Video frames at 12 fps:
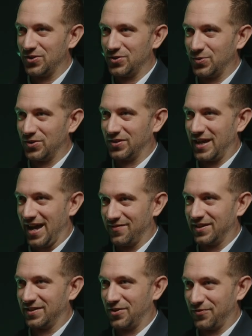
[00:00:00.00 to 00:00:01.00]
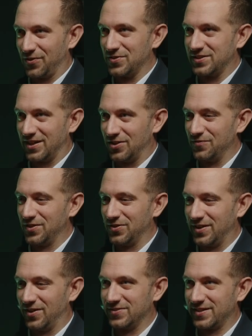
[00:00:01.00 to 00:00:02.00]
you were having your first interview?
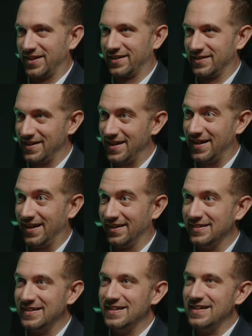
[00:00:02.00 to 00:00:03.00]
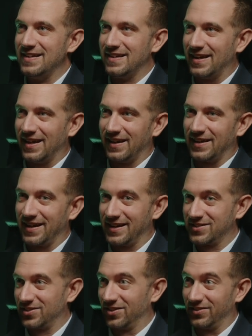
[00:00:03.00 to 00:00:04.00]
And I was like, yeah. And I
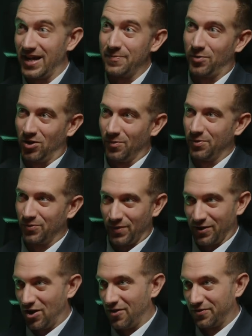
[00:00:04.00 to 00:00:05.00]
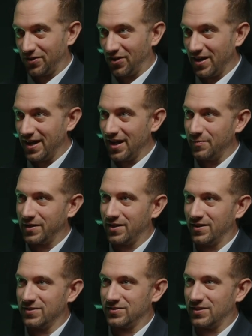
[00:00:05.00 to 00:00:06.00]
guess a light bulb went off in their head
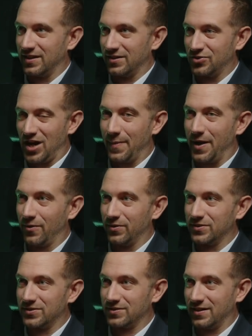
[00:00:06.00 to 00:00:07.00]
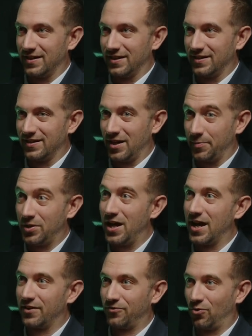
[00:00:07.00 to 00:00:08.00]
because the job I was
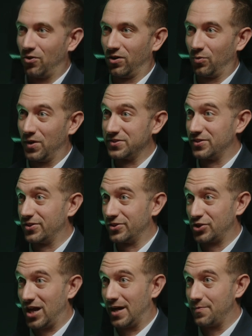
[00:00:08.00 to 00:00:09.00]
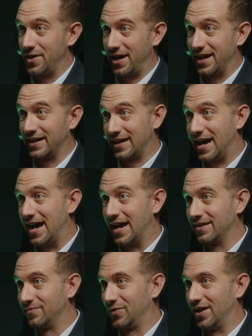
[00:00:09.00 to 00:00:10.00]
applying for wasn't the job that I
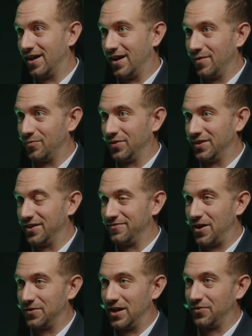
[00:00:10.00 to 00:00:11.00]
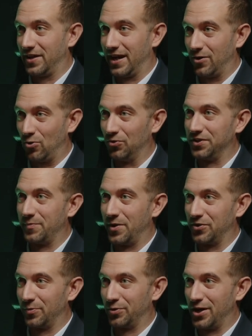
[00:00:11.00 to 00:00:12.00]
got. When they found out that I hold up
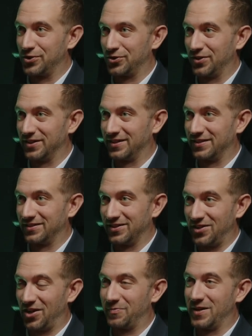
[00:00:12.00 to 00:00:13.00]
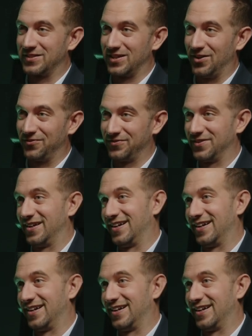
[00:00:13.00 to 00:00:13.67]
under pressure and can conduct myself,